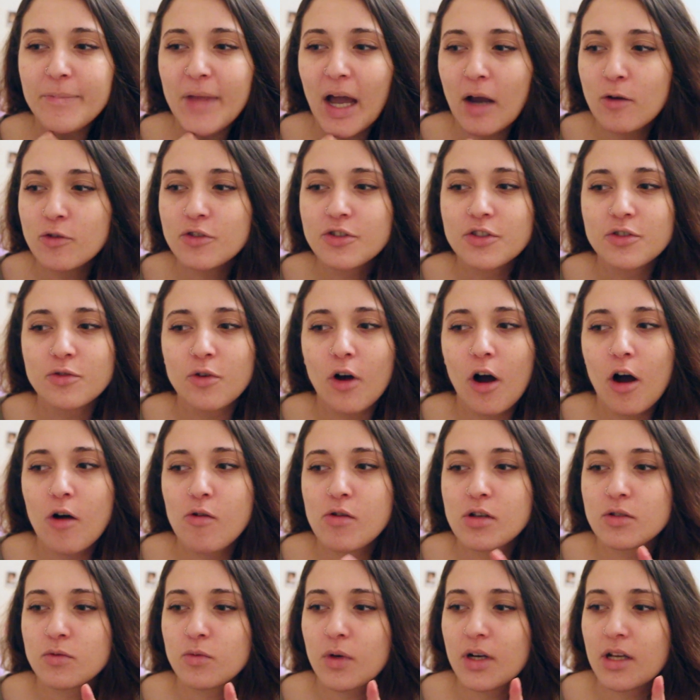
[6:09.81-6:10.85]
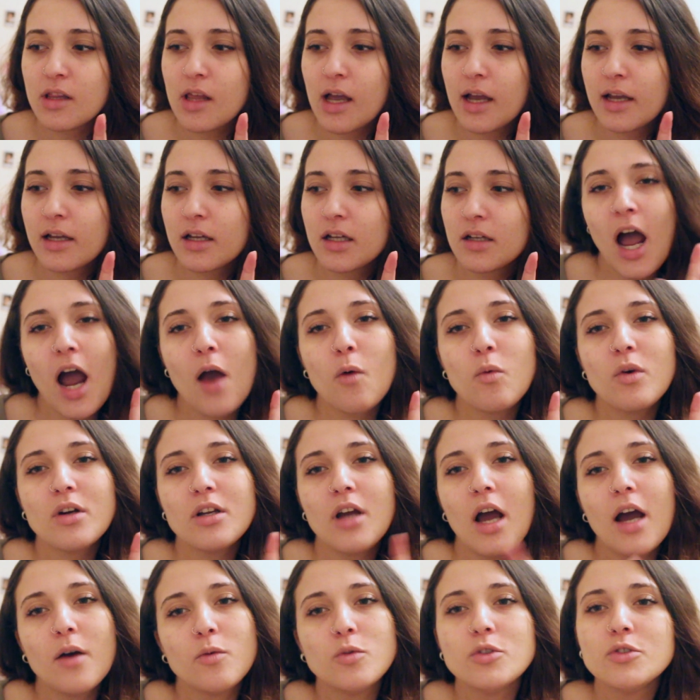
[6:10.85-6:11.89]
I used to always wear like, I
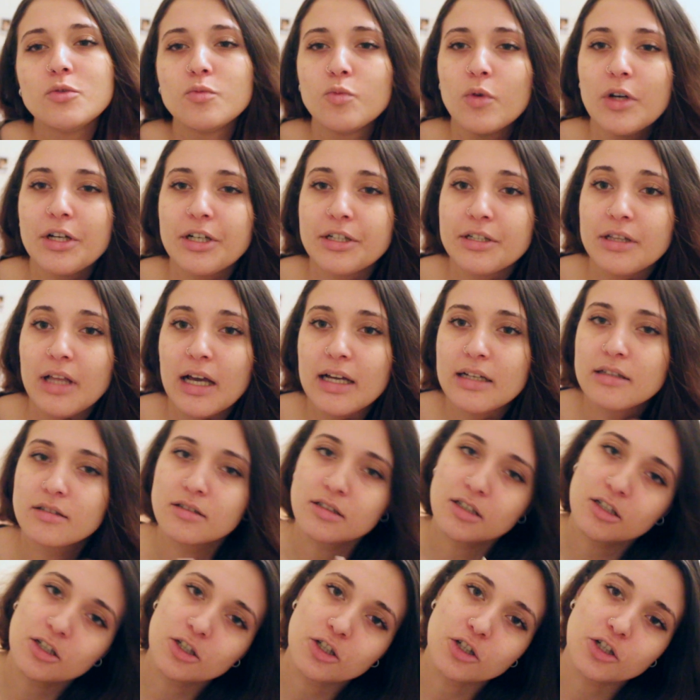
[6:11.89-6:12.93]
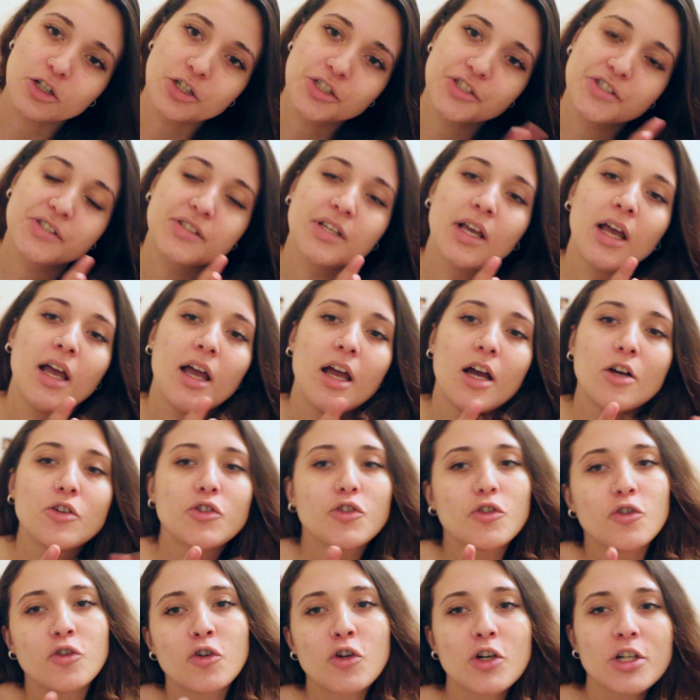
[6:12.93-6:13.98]
would wear like skirts,
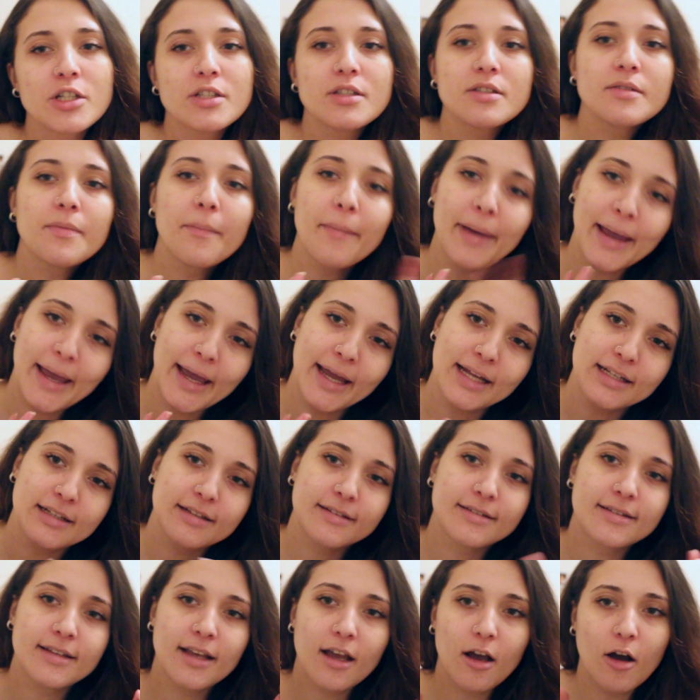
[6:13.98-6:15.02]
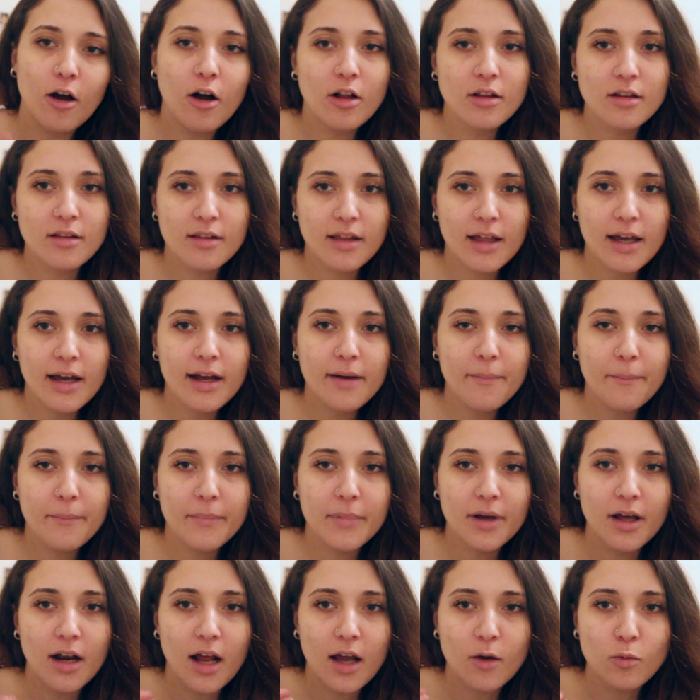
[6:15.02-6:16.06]
shorts, pants, all of that,
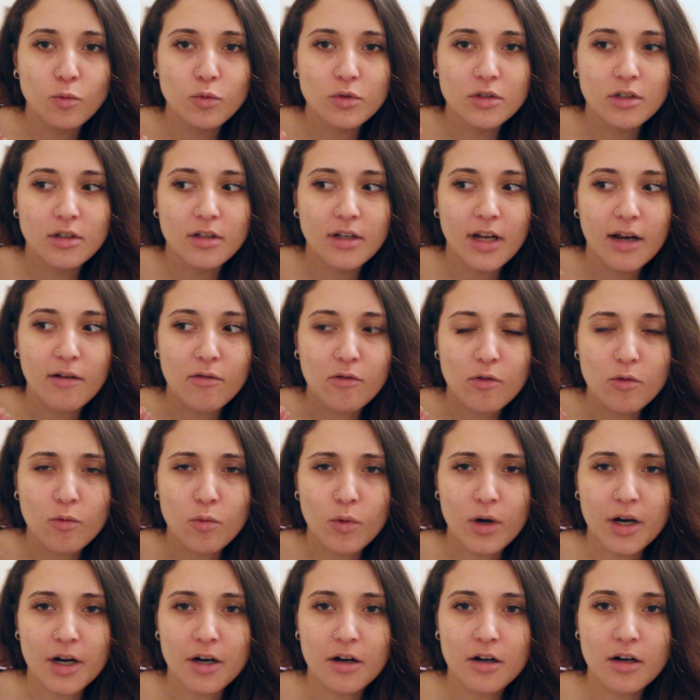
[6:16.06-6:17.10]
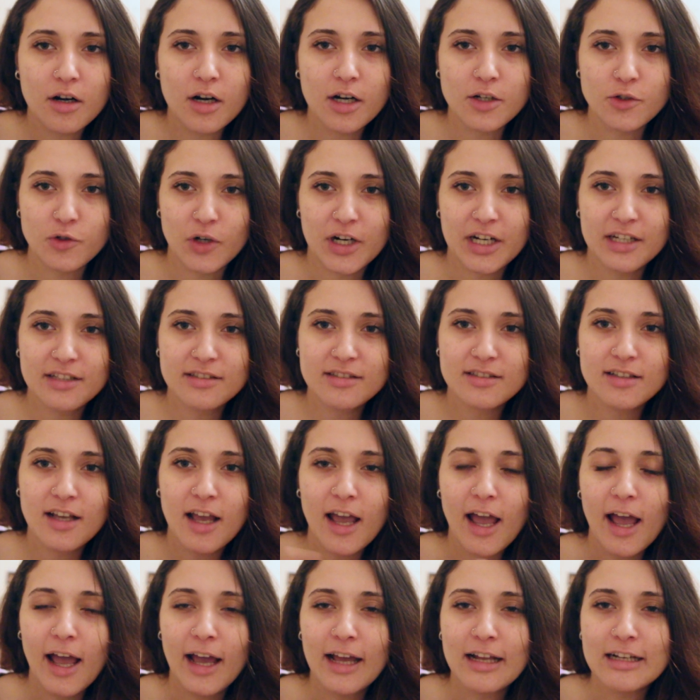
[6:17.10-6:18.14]
but I would never wear a dress.
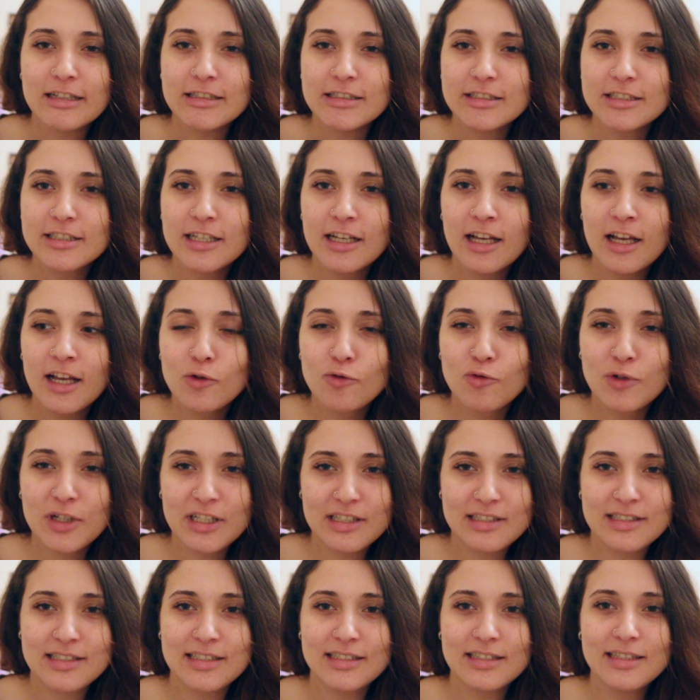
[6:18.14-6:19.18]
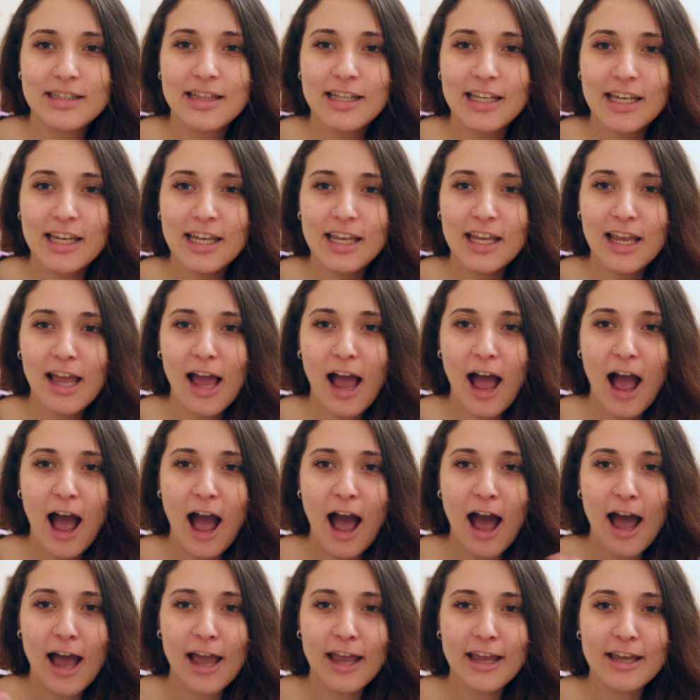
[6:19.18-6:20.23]
And recently,
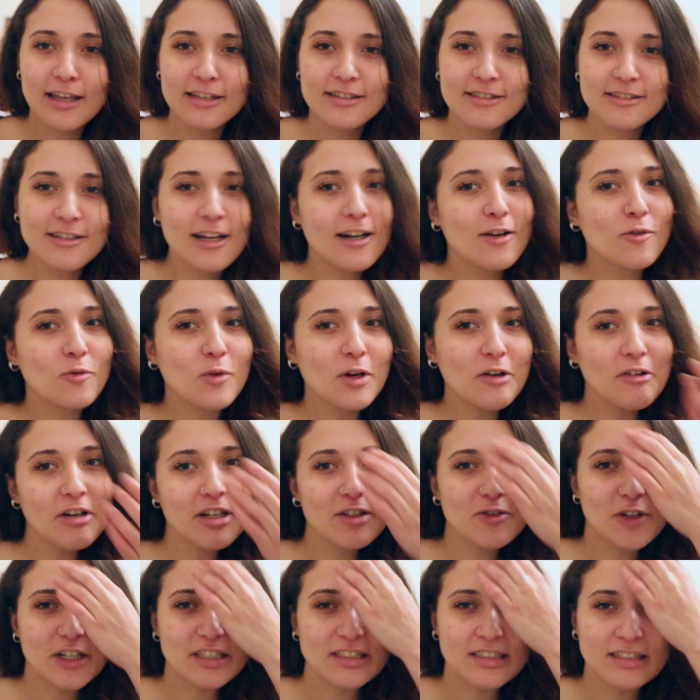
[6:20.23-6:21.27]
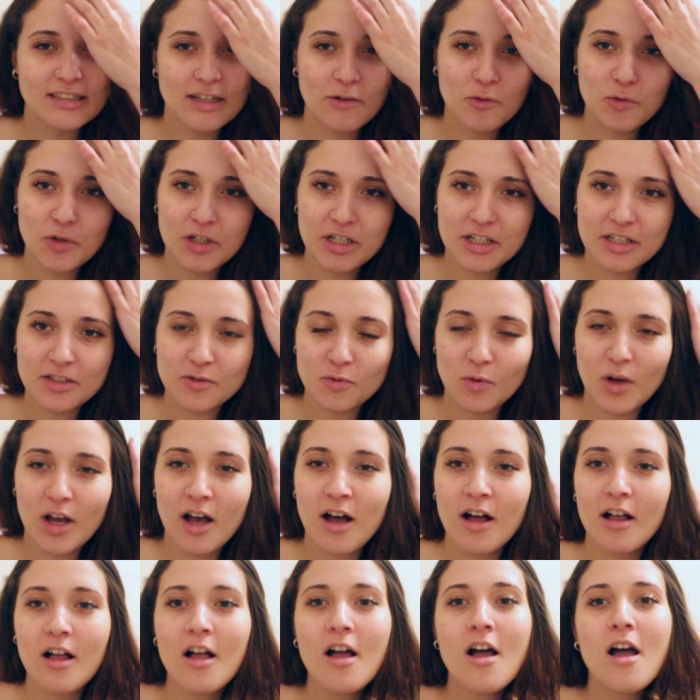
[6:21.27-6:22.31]
I started wearing dresses at work as
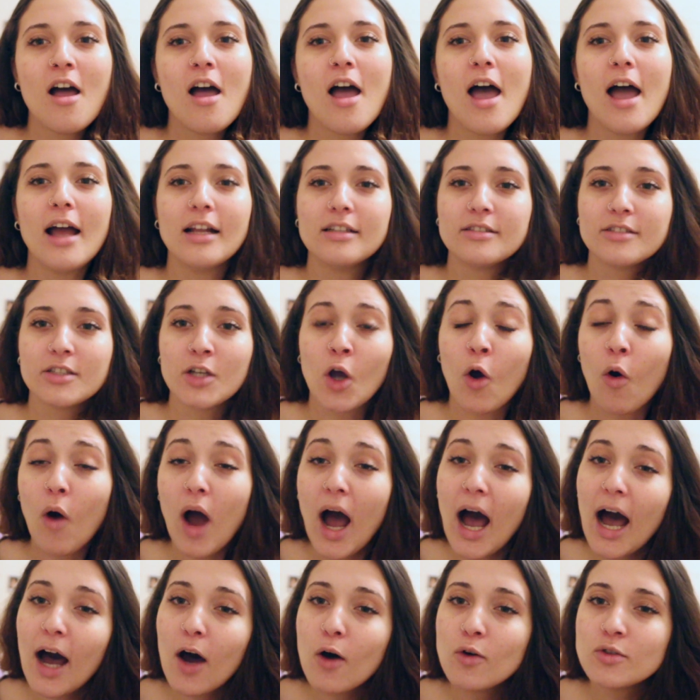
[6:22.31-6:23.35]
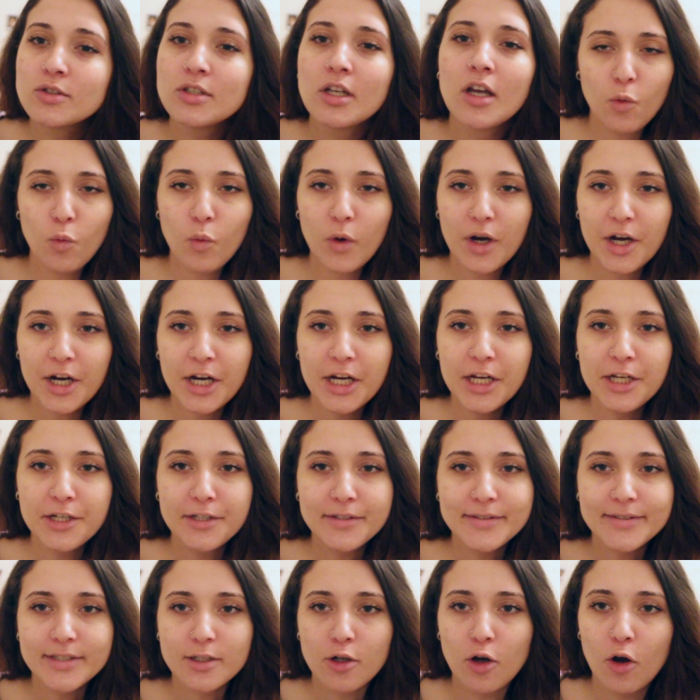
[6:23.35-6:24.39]
well, and to go out, wear
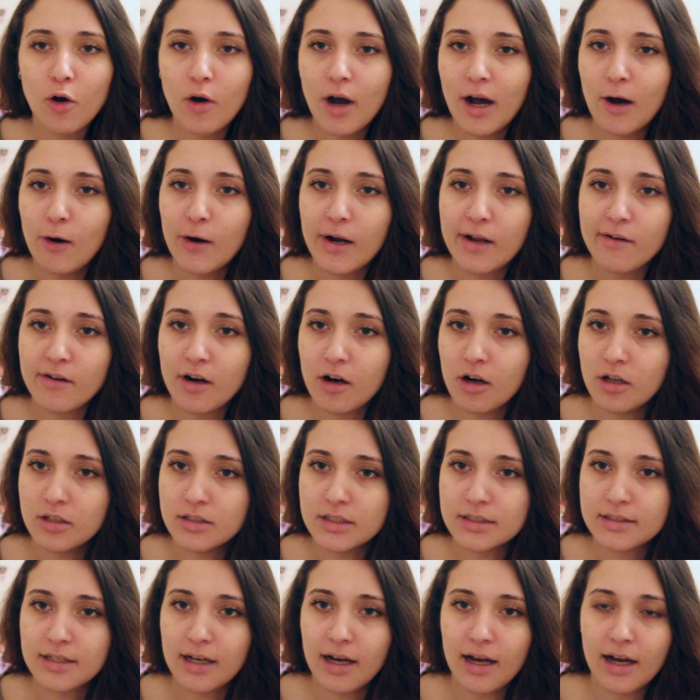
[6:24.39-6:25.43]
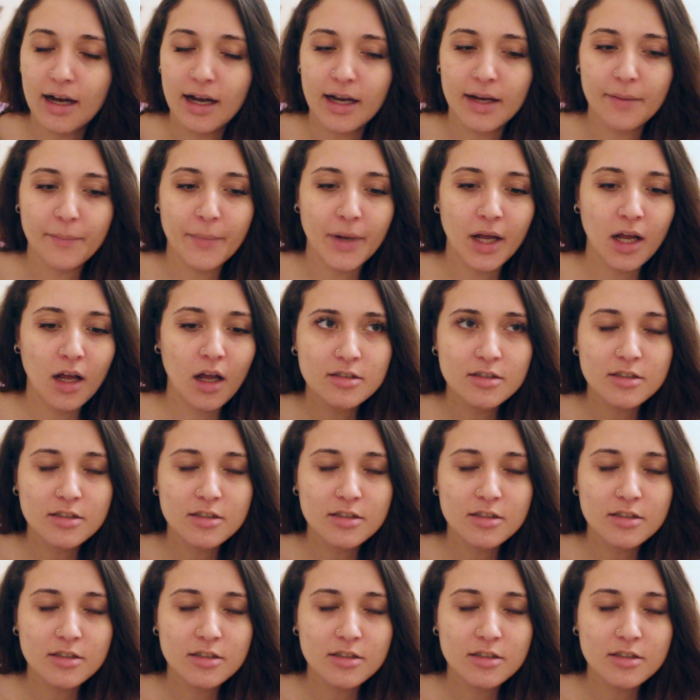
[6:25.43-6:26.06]
heels to go out all the time.